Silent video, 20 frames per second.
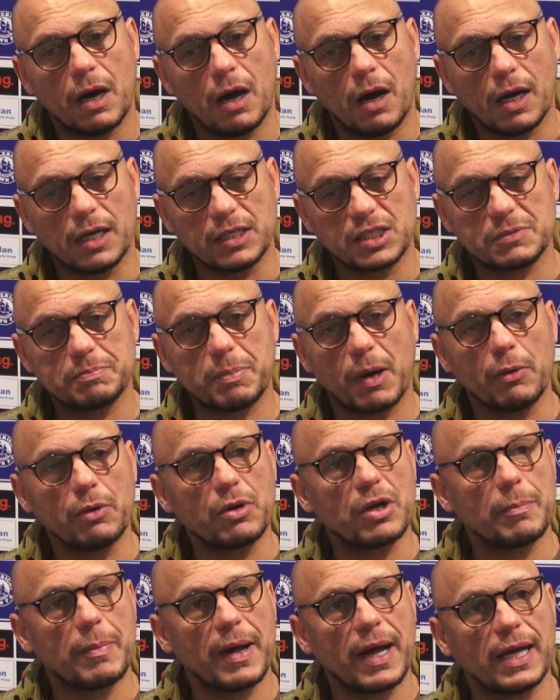I
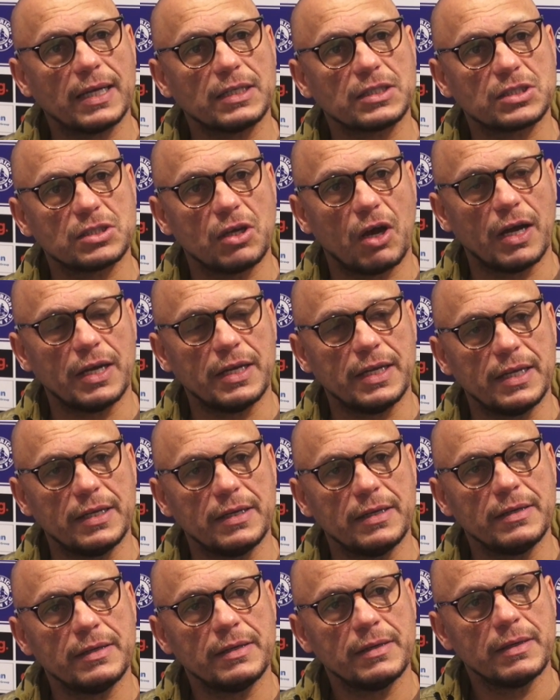spoke about
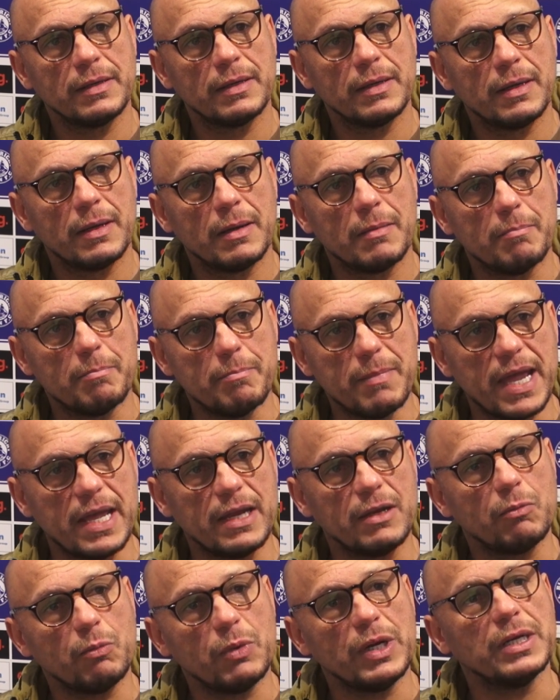signing
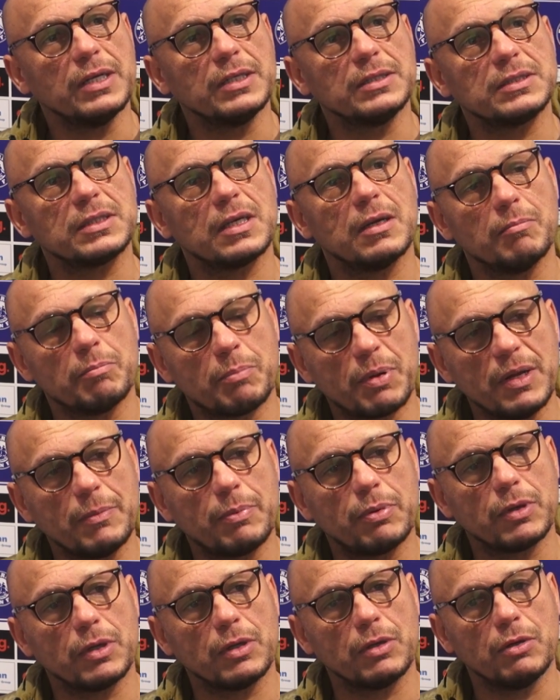men, winners, and
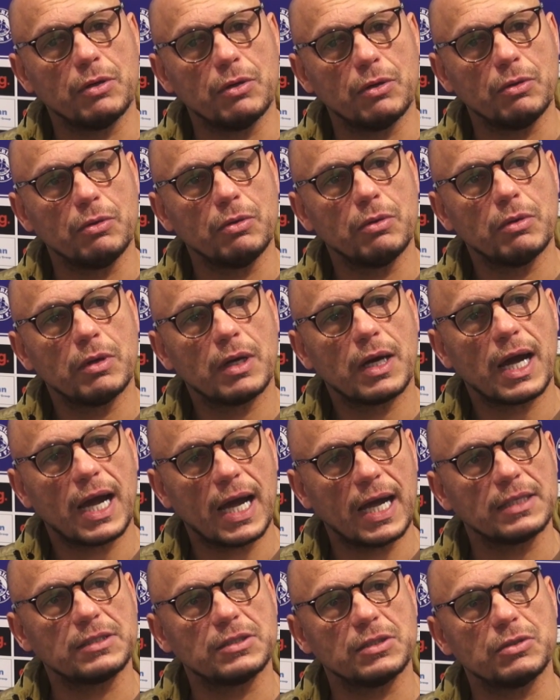people that knew
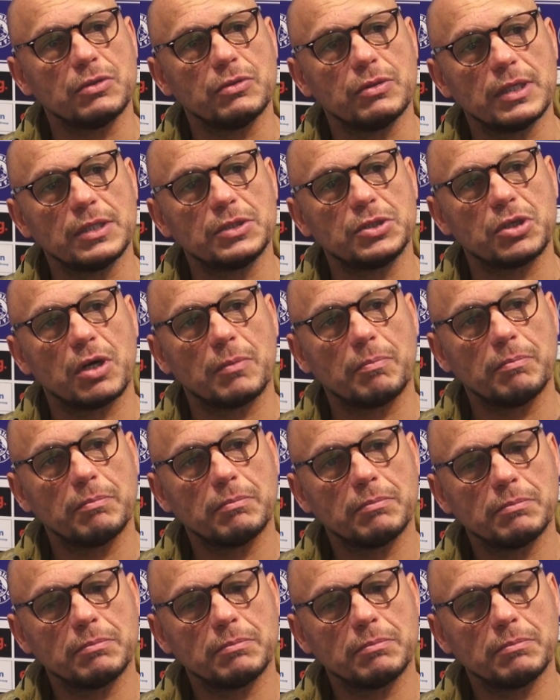how to do their job.